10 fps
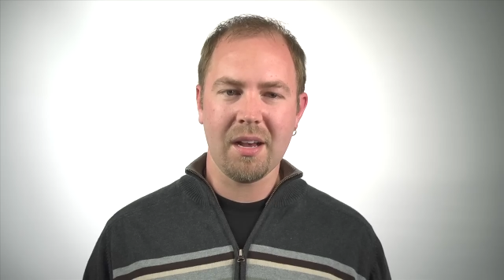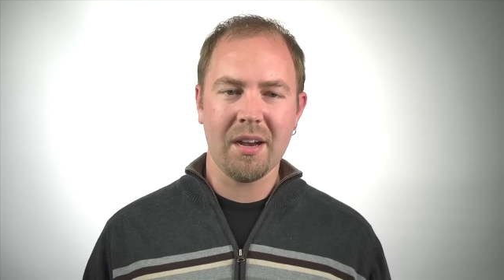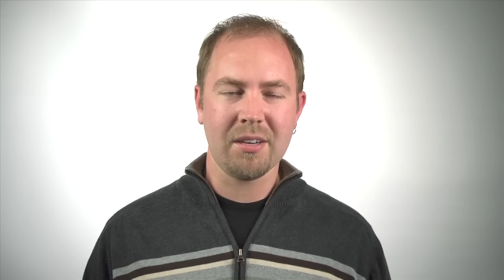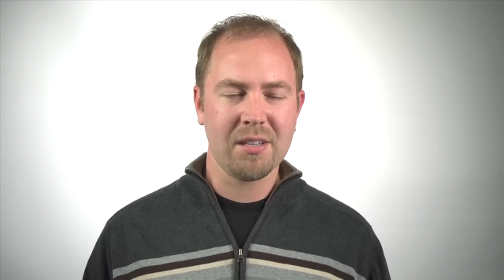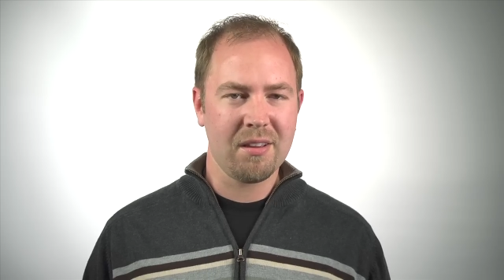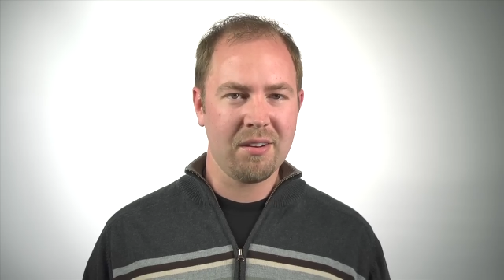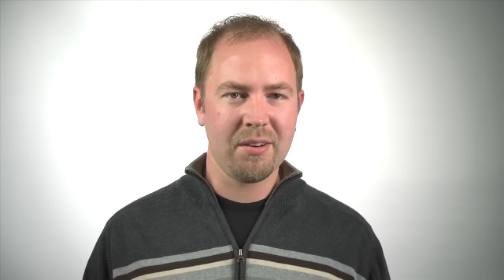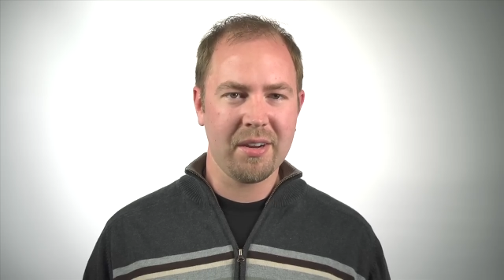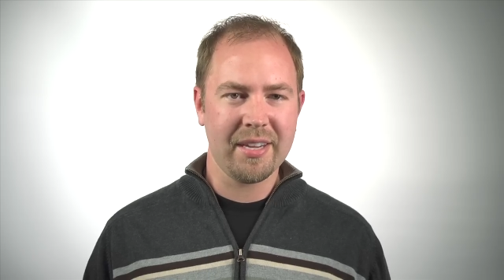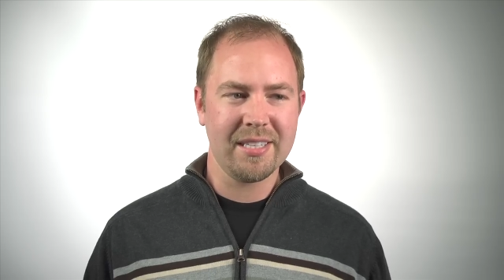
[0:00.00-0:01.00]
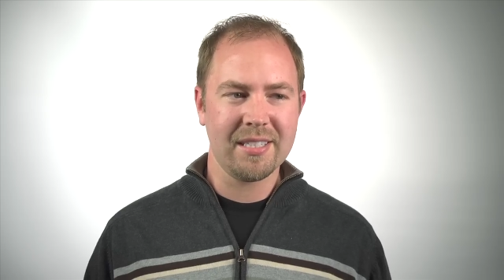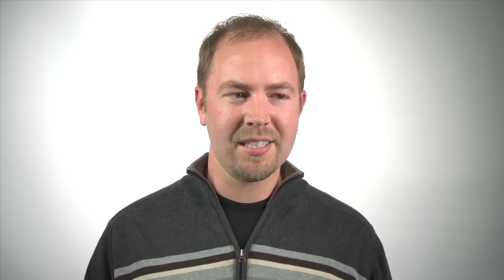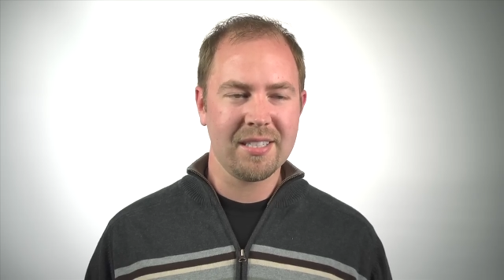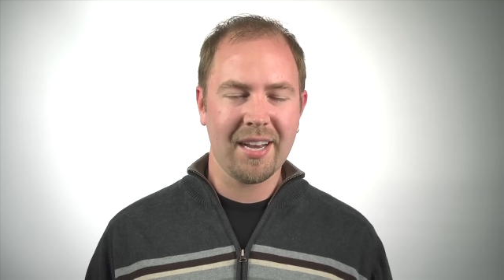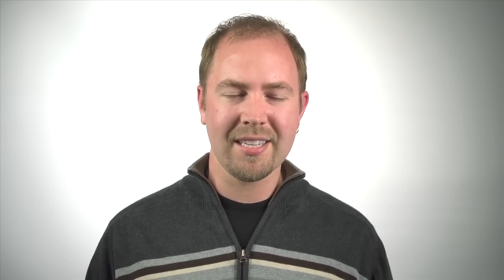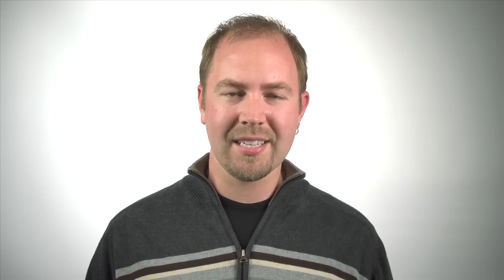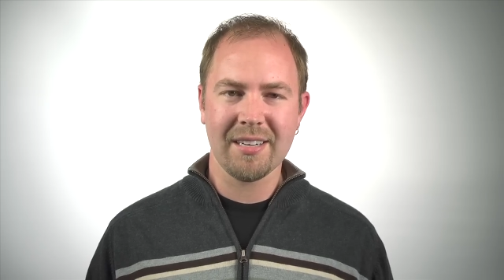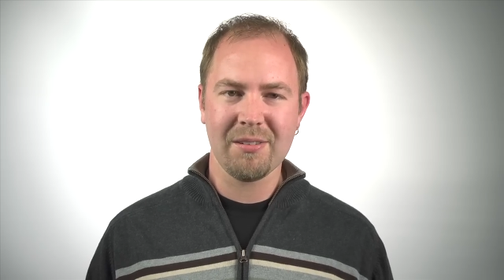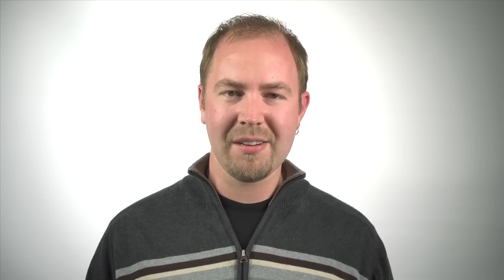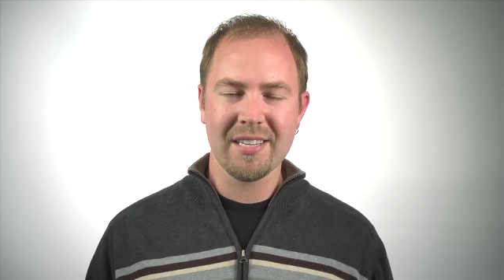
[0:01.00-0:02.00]
Our theater is the size that
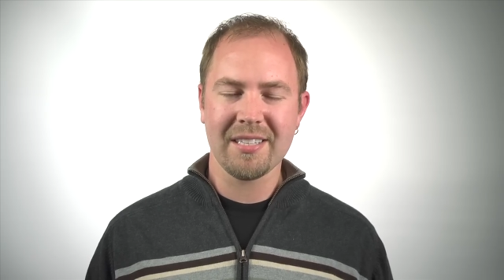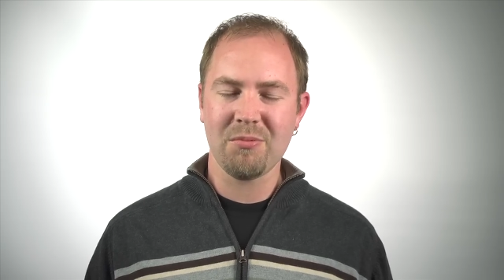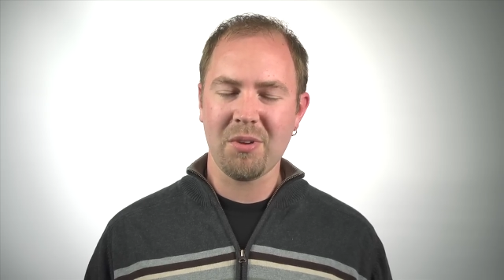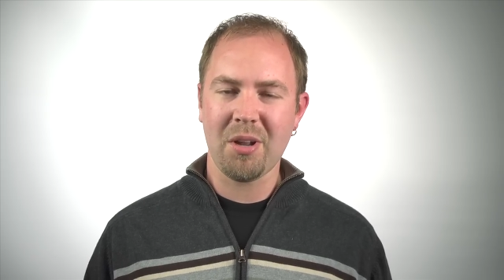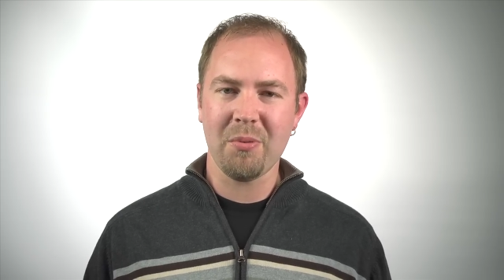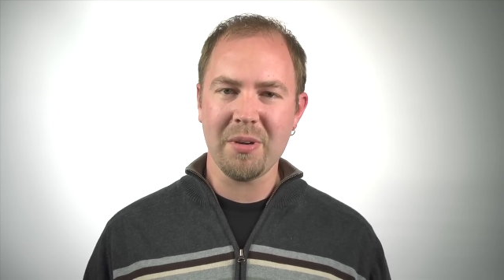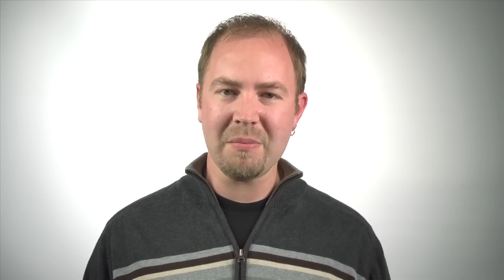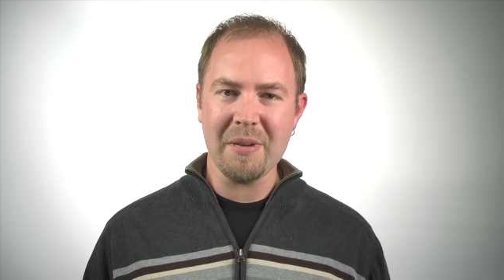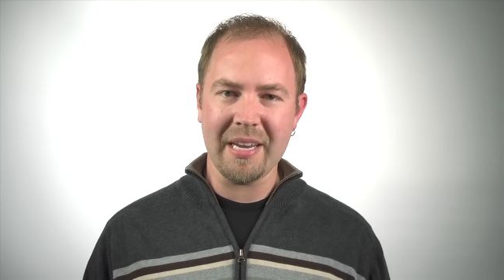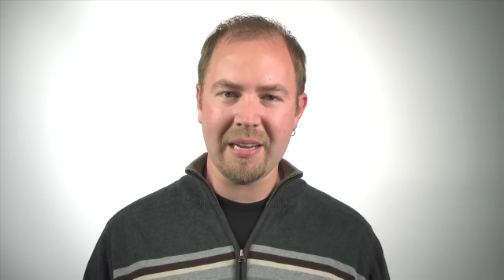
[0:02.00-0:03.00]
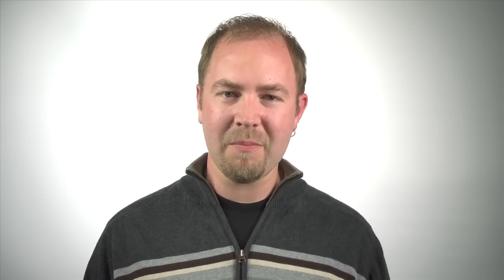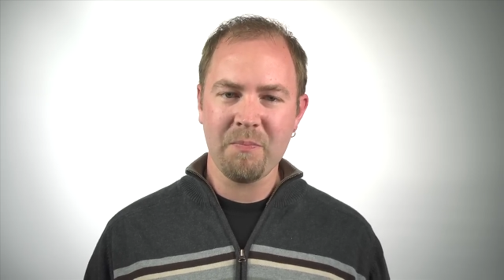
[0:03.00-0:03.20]
it is and will always be.